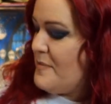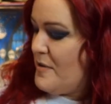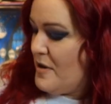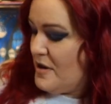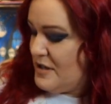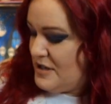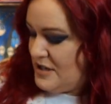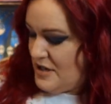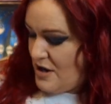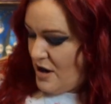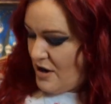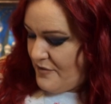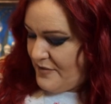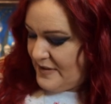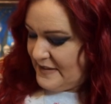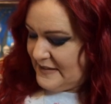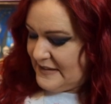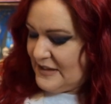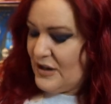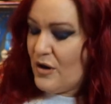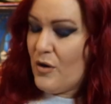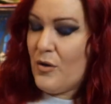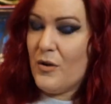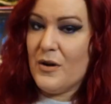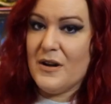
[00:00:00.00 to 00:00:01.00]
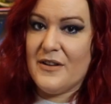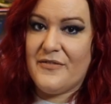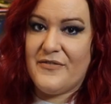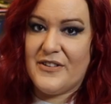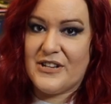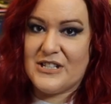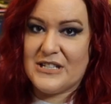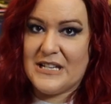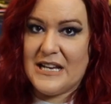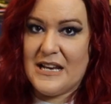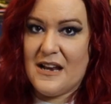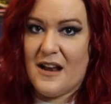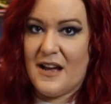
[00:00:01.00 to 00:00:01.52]
Potter, obviously all
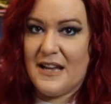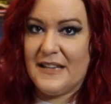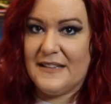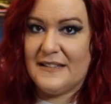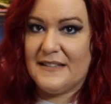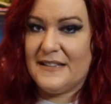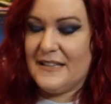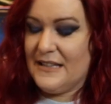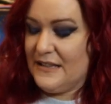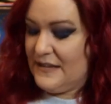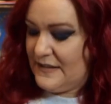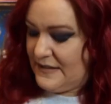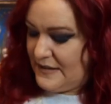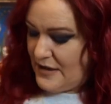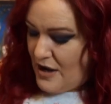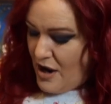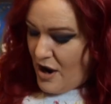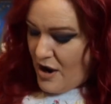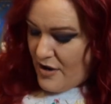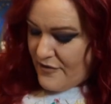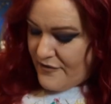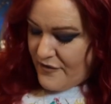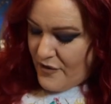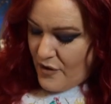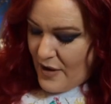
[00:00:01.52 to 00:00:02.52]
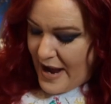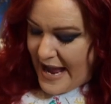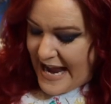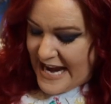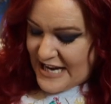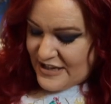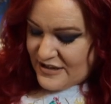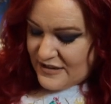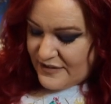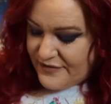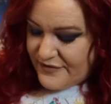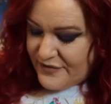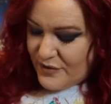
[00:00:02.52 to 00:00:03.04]
officially licensed, for
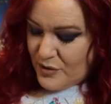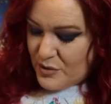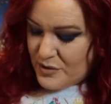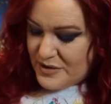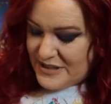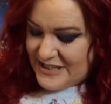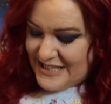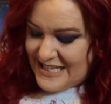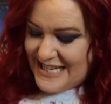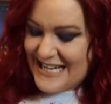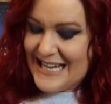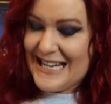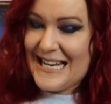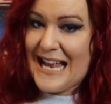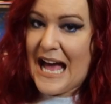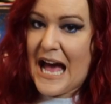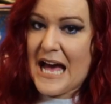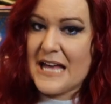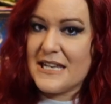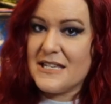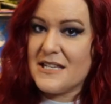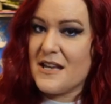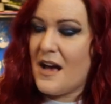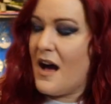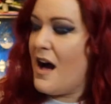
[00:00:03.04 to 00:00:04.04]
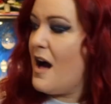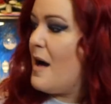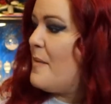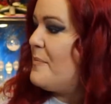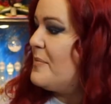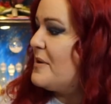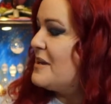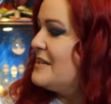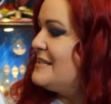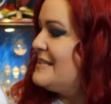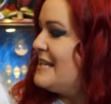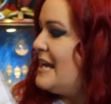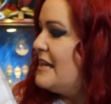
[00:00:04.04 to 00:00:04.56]
ages 14 and
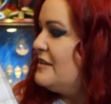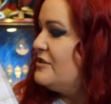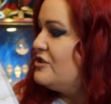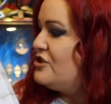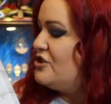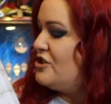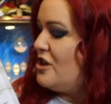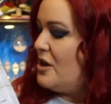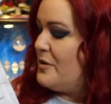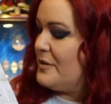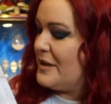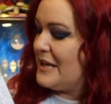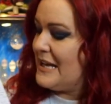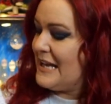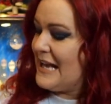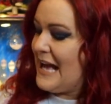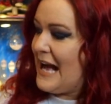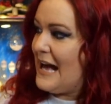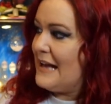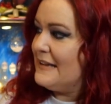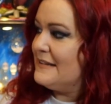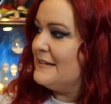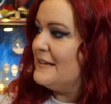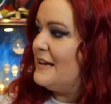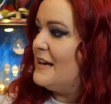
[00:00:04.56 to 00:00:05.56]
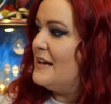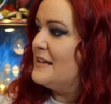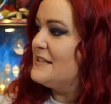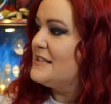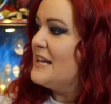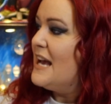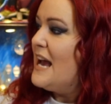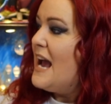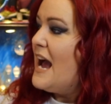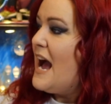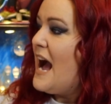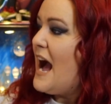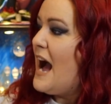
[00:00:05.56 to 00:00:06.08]
up, contains choking hazard.
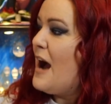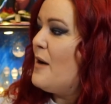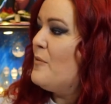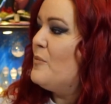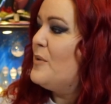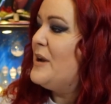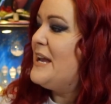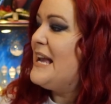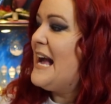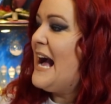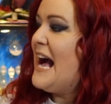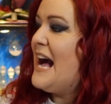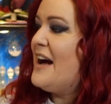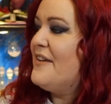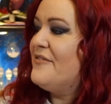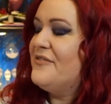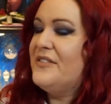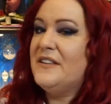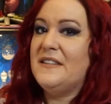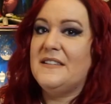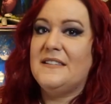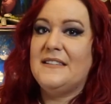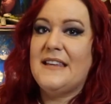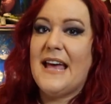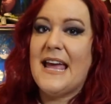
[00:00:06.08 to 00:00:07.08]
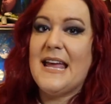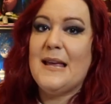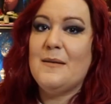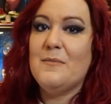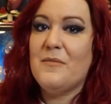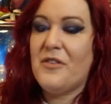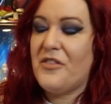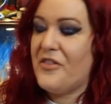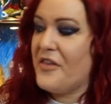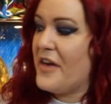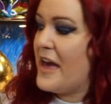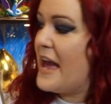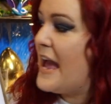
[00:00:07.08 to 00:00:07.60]
And we have the
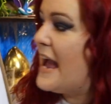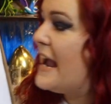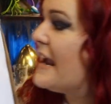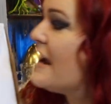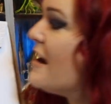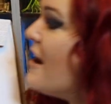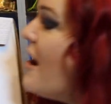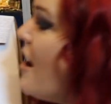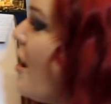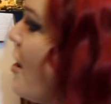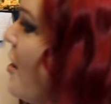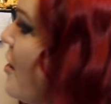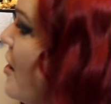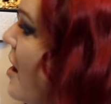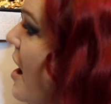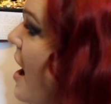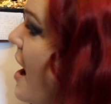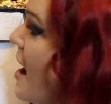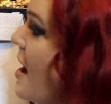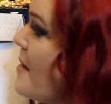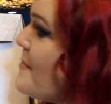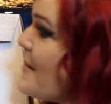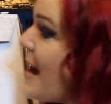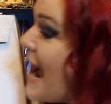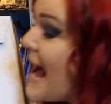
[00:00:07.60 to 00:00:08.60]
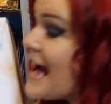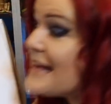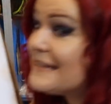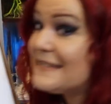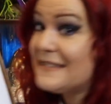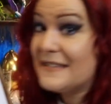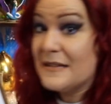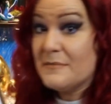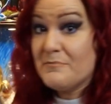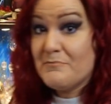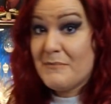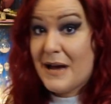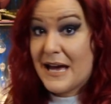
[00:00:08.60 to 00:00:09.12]
same thing
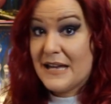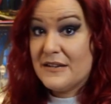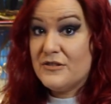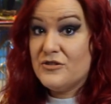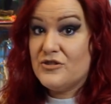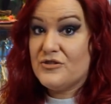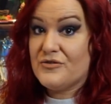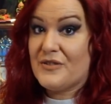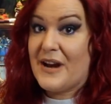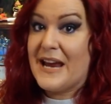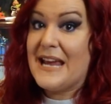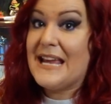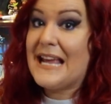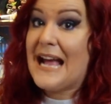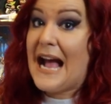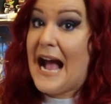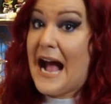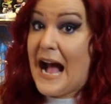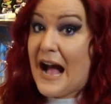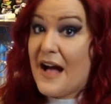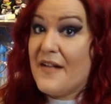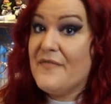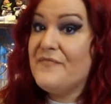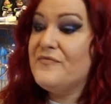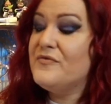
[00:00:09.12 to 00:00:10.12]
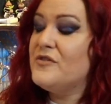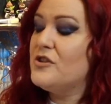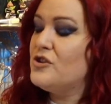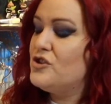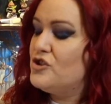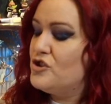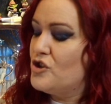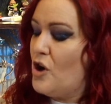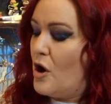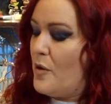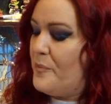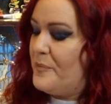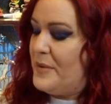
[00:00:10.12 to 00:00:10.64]
as the Mandrake and the
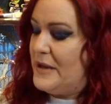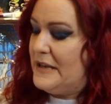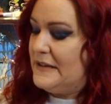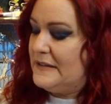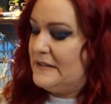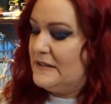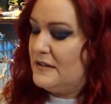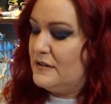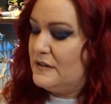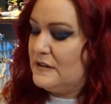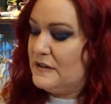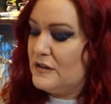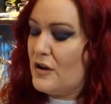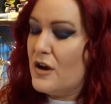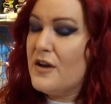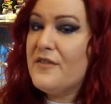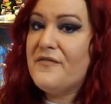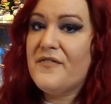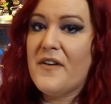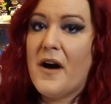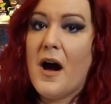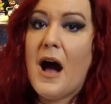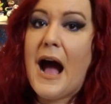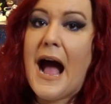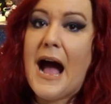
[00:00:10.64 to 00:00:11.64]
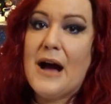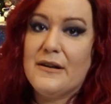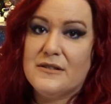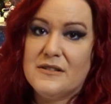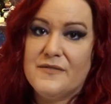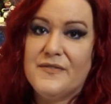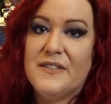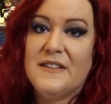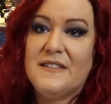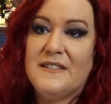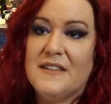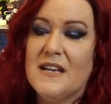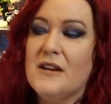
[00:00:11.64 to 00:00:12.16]
Dobby. So far
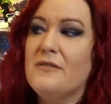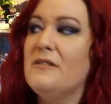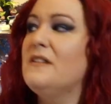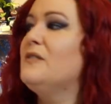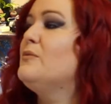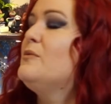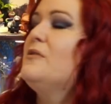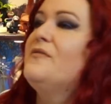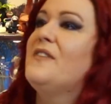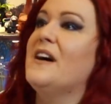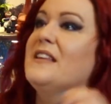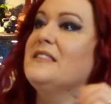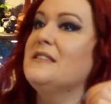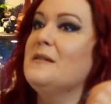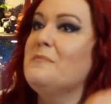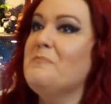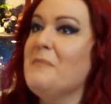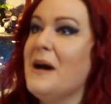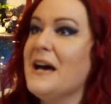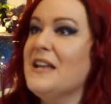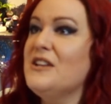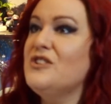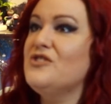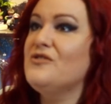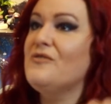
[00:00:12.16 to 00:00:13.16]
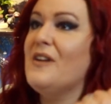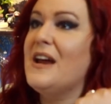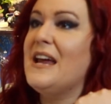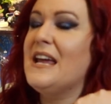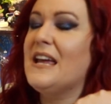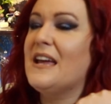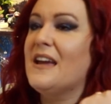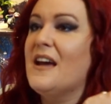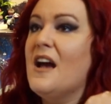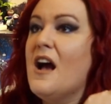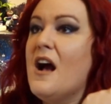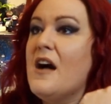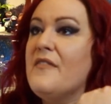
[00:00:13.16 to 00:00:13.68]
out of the series, we've had the
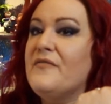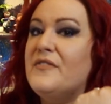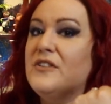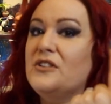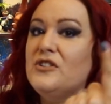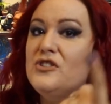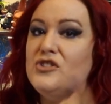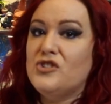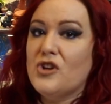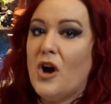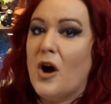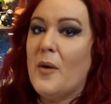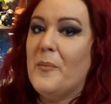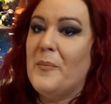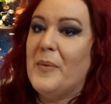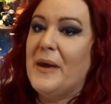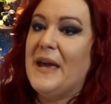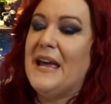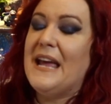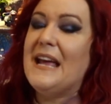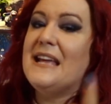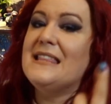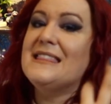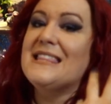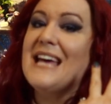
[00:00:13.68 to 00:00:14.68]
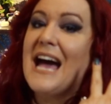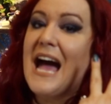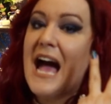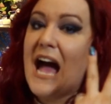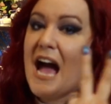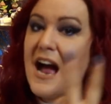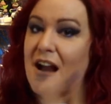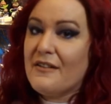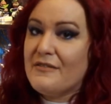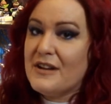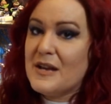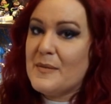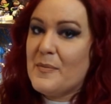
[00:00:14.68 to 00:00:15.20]
Mandrake, the Dobby, the
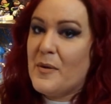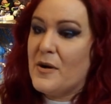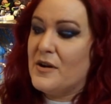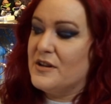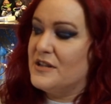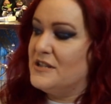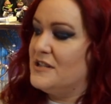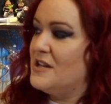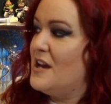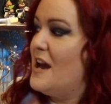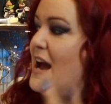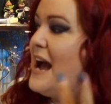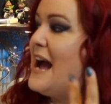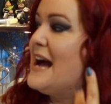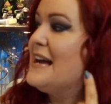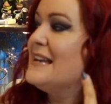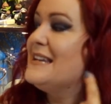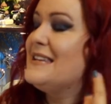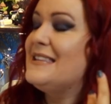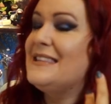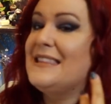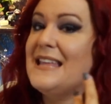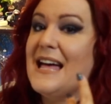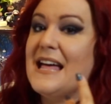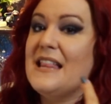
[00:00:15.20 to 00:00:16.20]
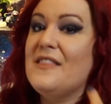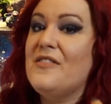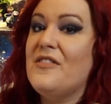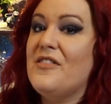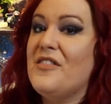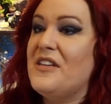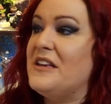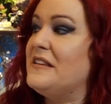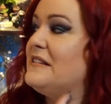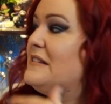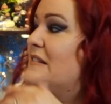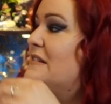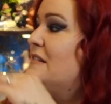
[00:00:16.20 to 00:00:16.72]
Harry Potter, and then
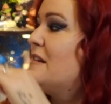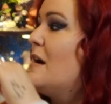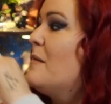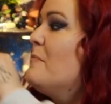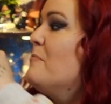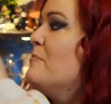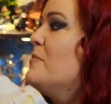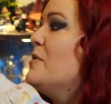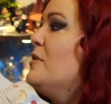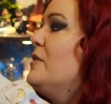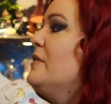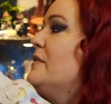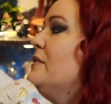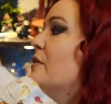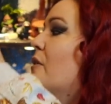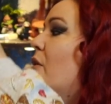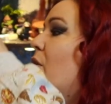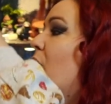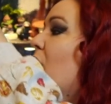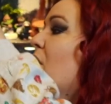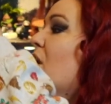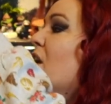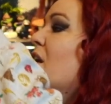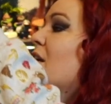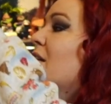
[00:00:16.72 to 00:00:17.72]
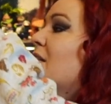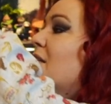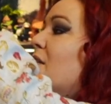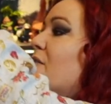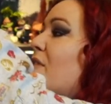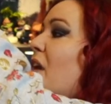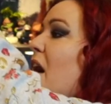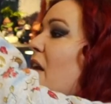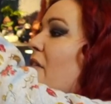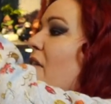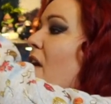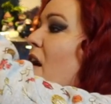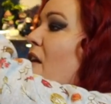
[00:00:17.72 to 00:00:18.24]
this Dumbledore. So
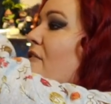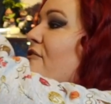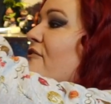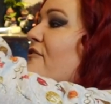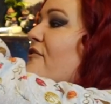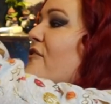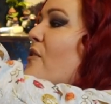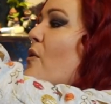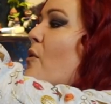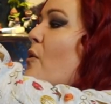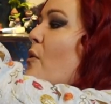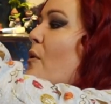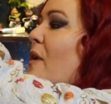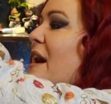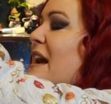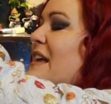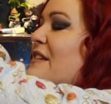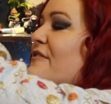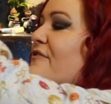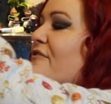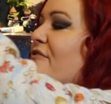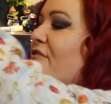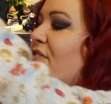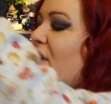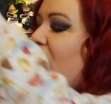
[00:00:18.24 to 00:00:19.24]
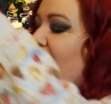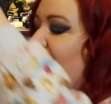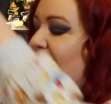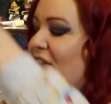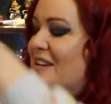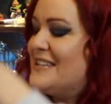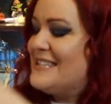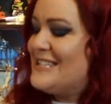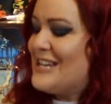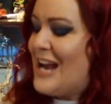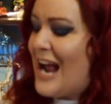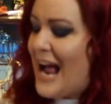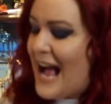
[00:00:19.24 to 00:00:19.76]
there are four
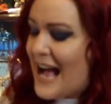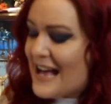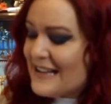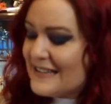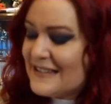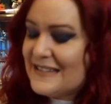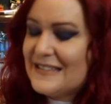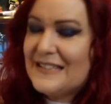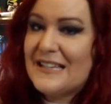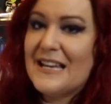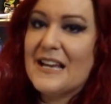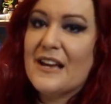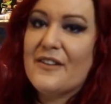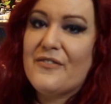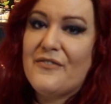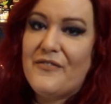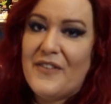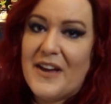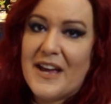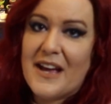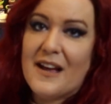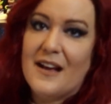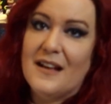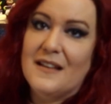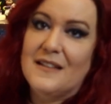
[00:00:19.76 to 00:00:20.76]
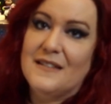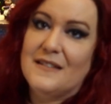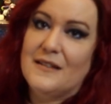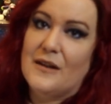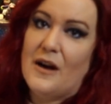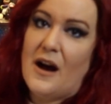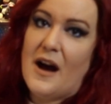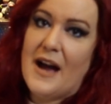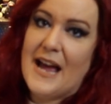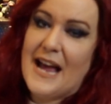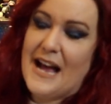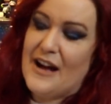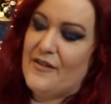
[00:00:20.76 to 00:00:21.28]
fantastic figures
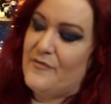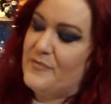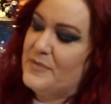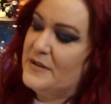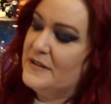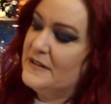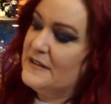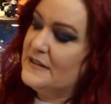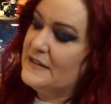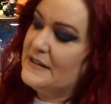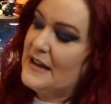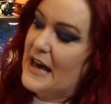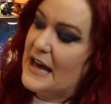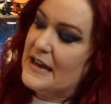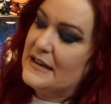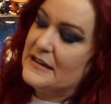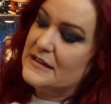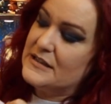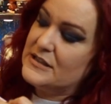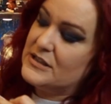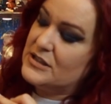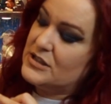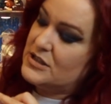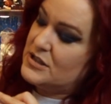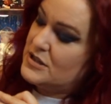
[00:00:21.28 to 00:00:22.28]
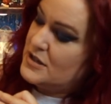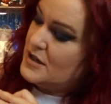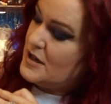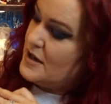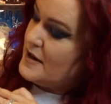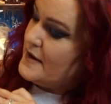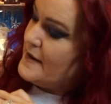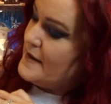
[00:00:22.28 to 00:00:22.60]
that I have been sent.